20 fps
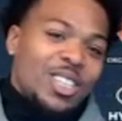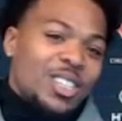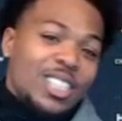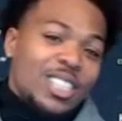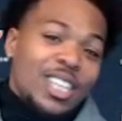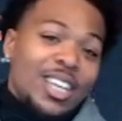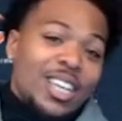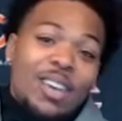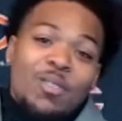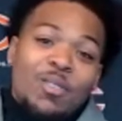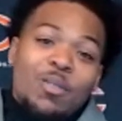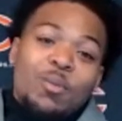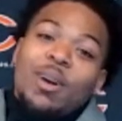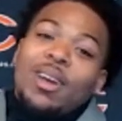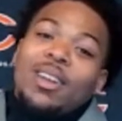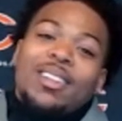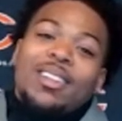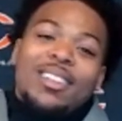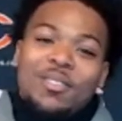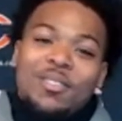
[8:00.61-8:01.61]
tell
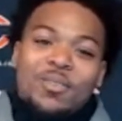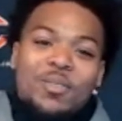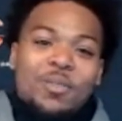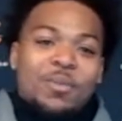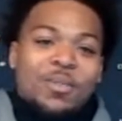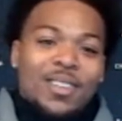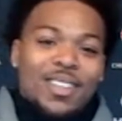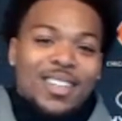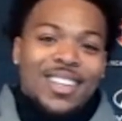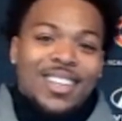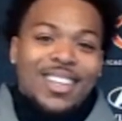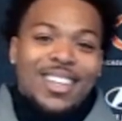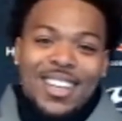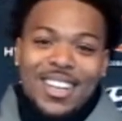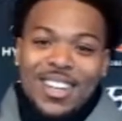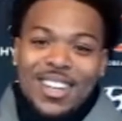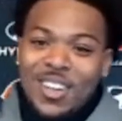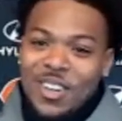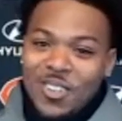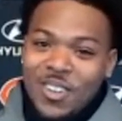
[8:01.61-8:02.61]
everybody. You feel me?
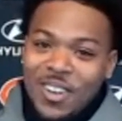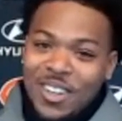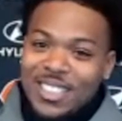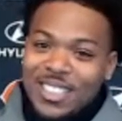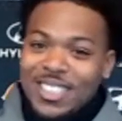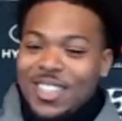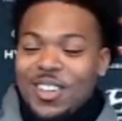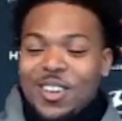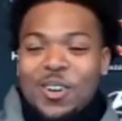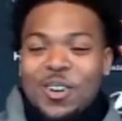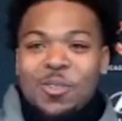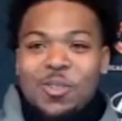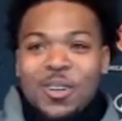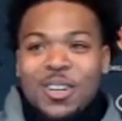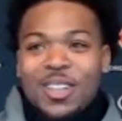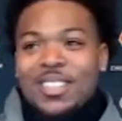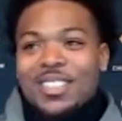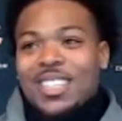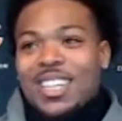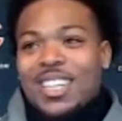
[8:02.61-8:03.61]
Go around and tell the whole
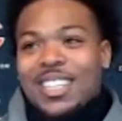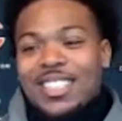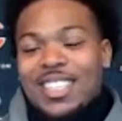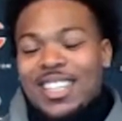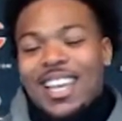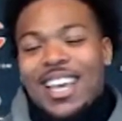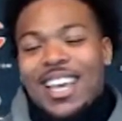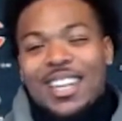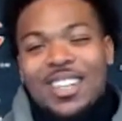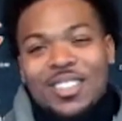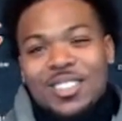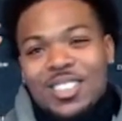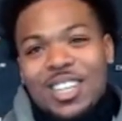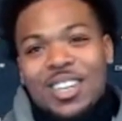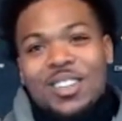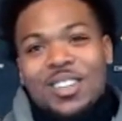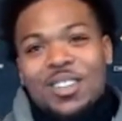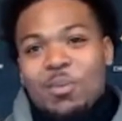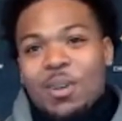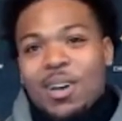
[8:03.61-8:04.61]
world. So I was like, Dad, don't
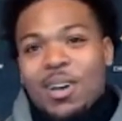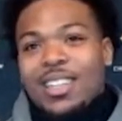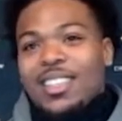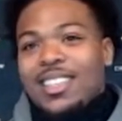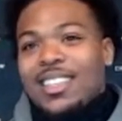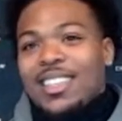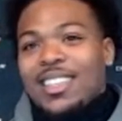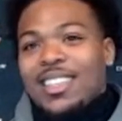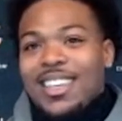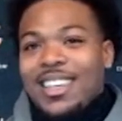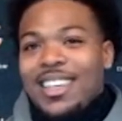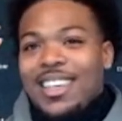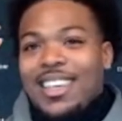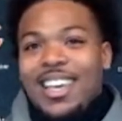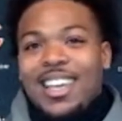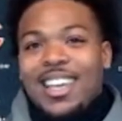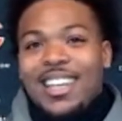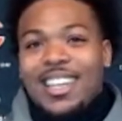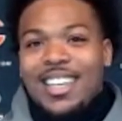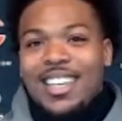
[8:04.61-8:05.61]
tell anybody.
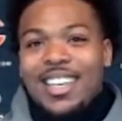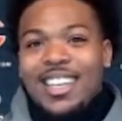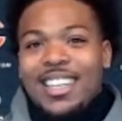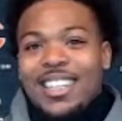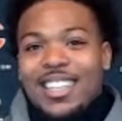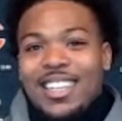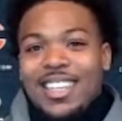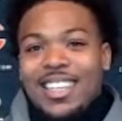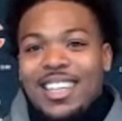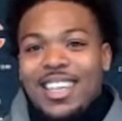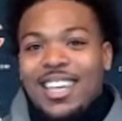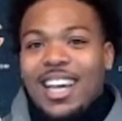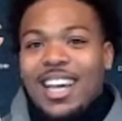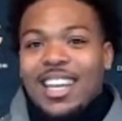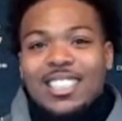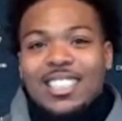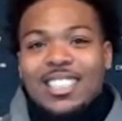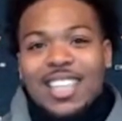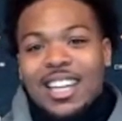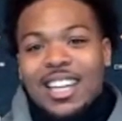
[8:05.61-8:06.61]
And then he got
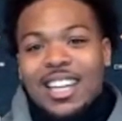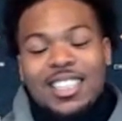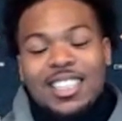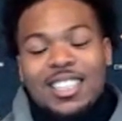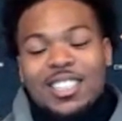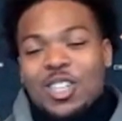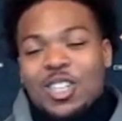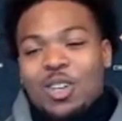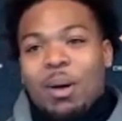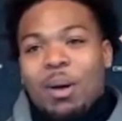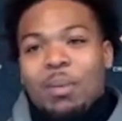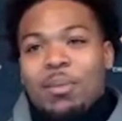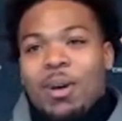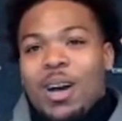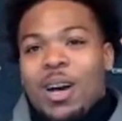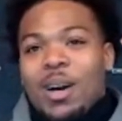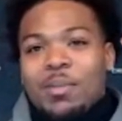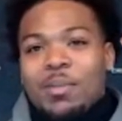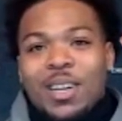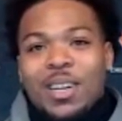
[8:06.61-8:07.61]
excited. Then he told my
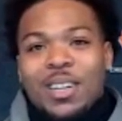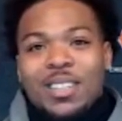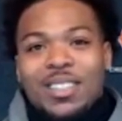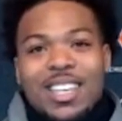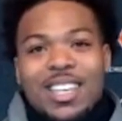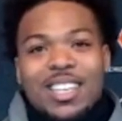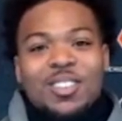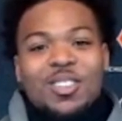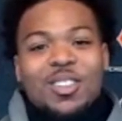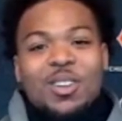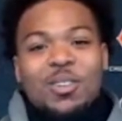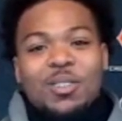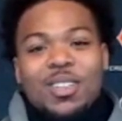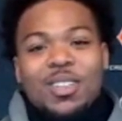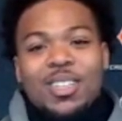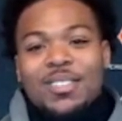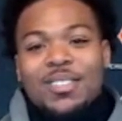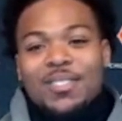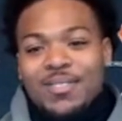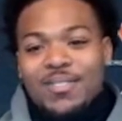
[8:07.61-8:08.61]
mom. And I was like, you know
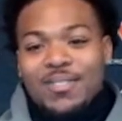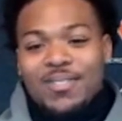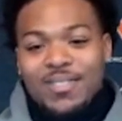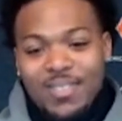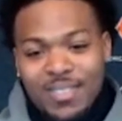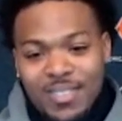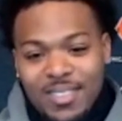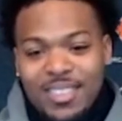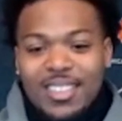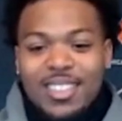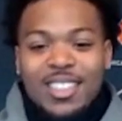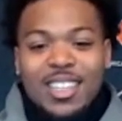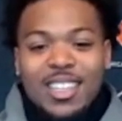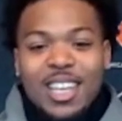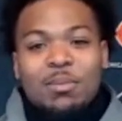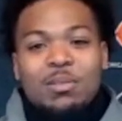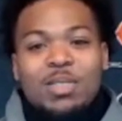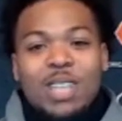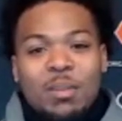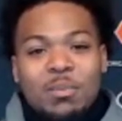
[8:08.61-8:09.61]
what?
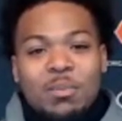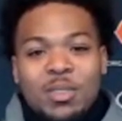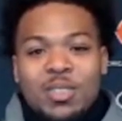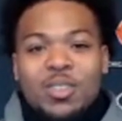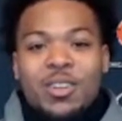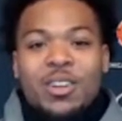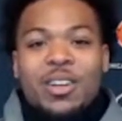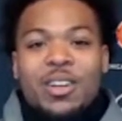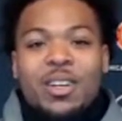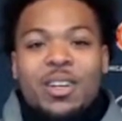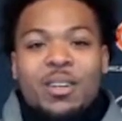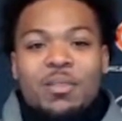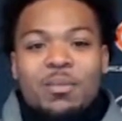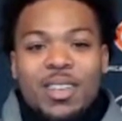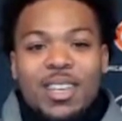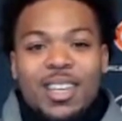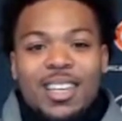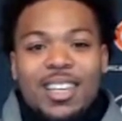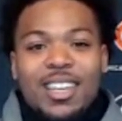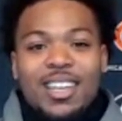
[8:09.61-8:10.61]
I'm Thomas Graham.
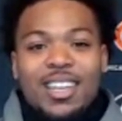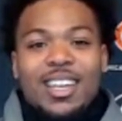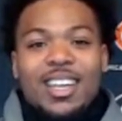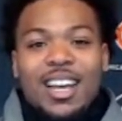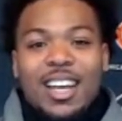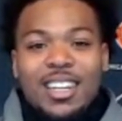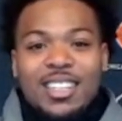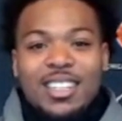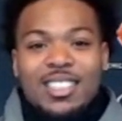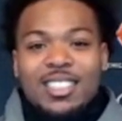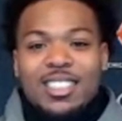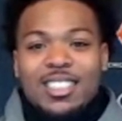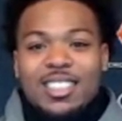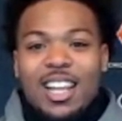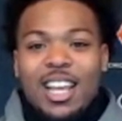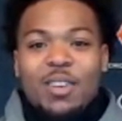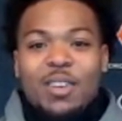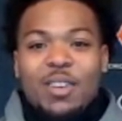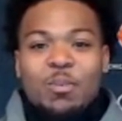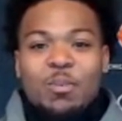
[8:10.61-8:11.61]
And it kind of just,
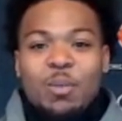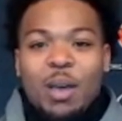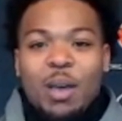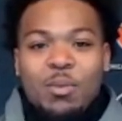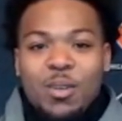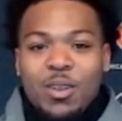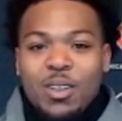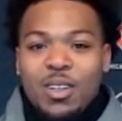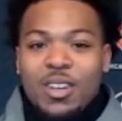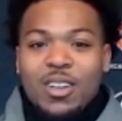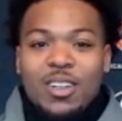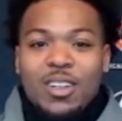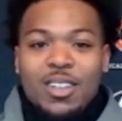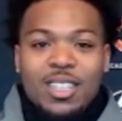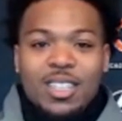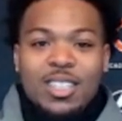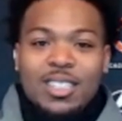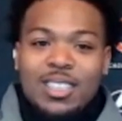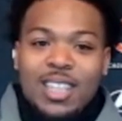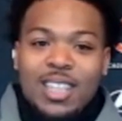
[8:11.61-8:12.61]
like, from that point on,
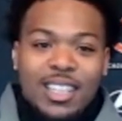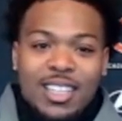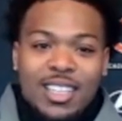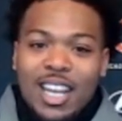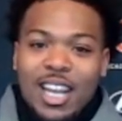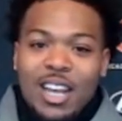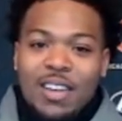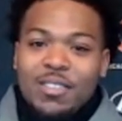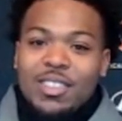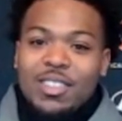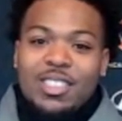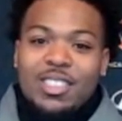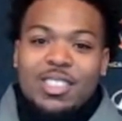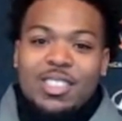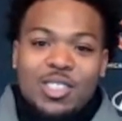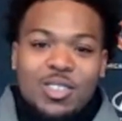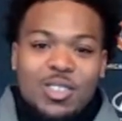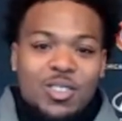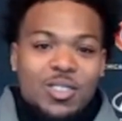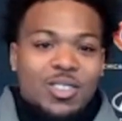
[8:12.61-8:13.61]
just like the confidence and
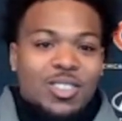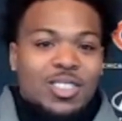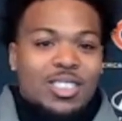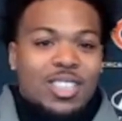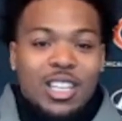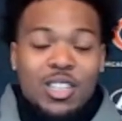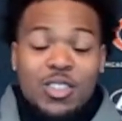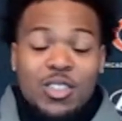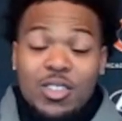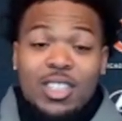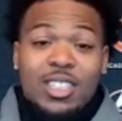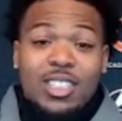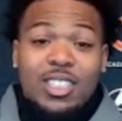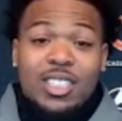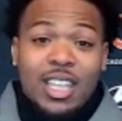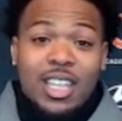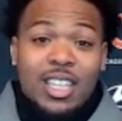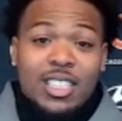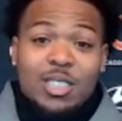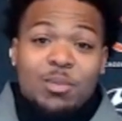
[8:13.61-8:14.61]
juice is just like, you get the
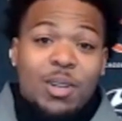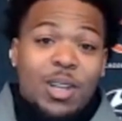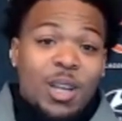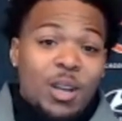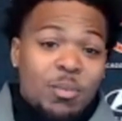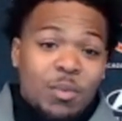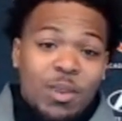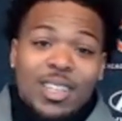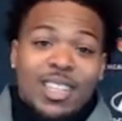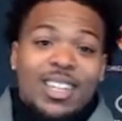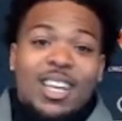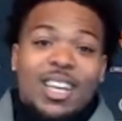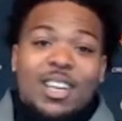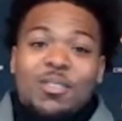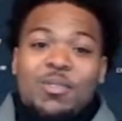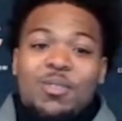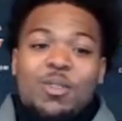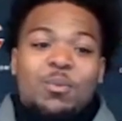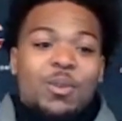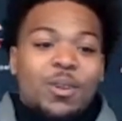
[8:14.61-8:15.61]
chance to play on Monday Night
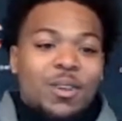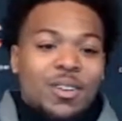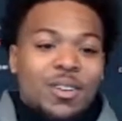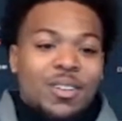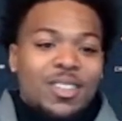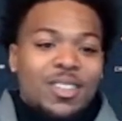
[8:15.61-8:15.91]
Football